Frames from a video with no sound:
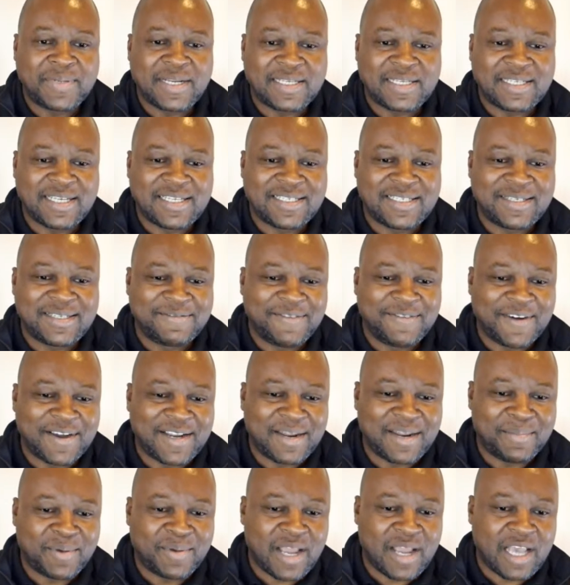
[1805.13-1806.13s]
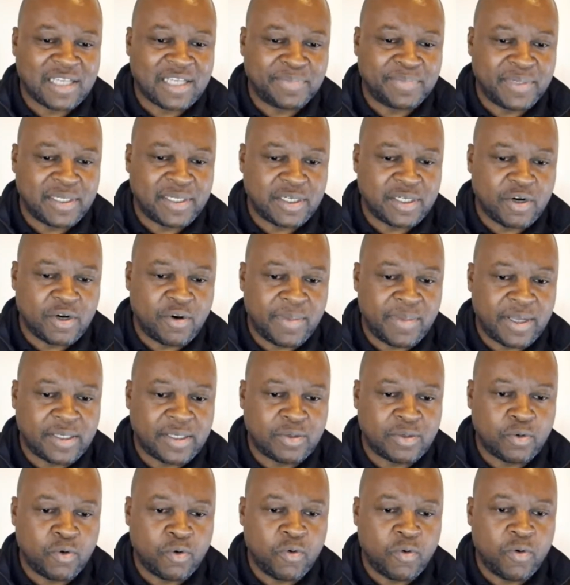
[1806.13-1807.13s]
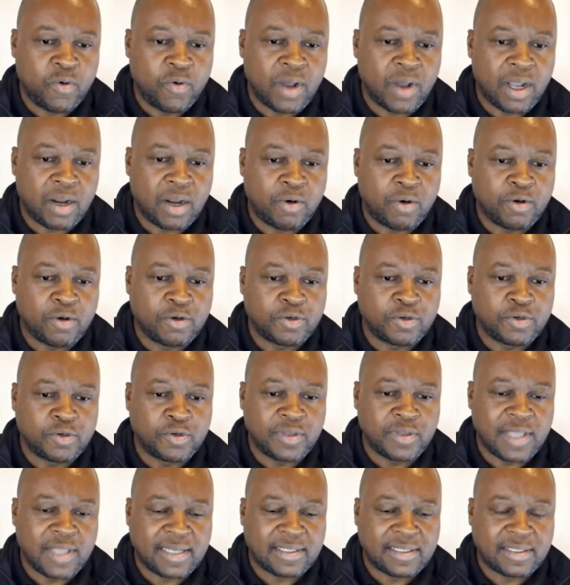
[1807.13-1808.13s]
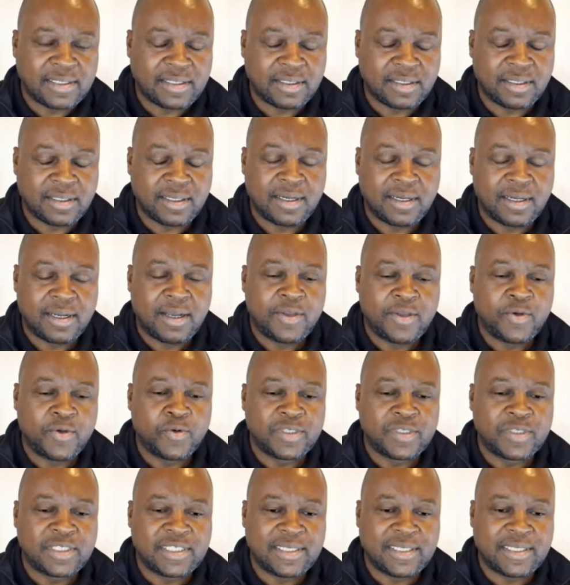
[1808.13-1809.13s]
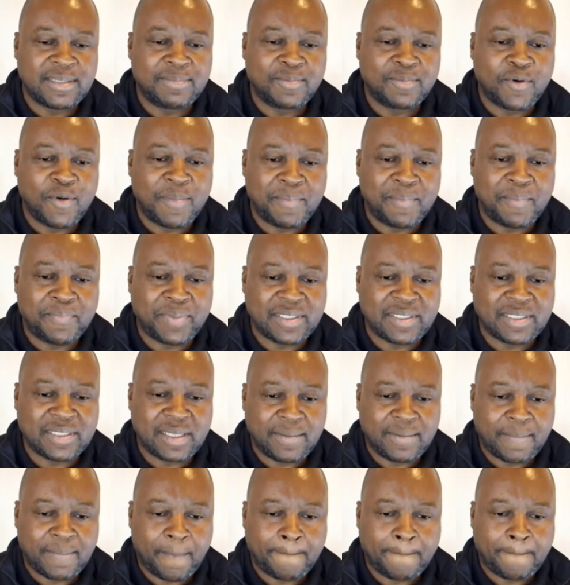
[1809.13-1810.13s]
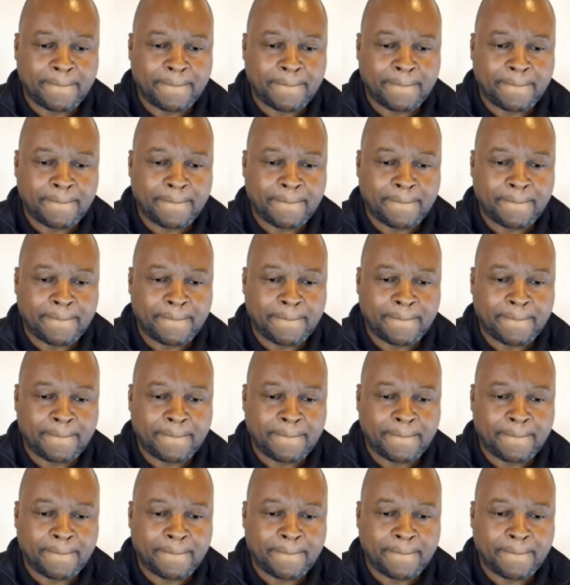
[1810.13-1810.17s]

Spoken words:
Peter says, forget about high-speed rail, mate. Who will allow you to do that? You will see Mkoma Peter.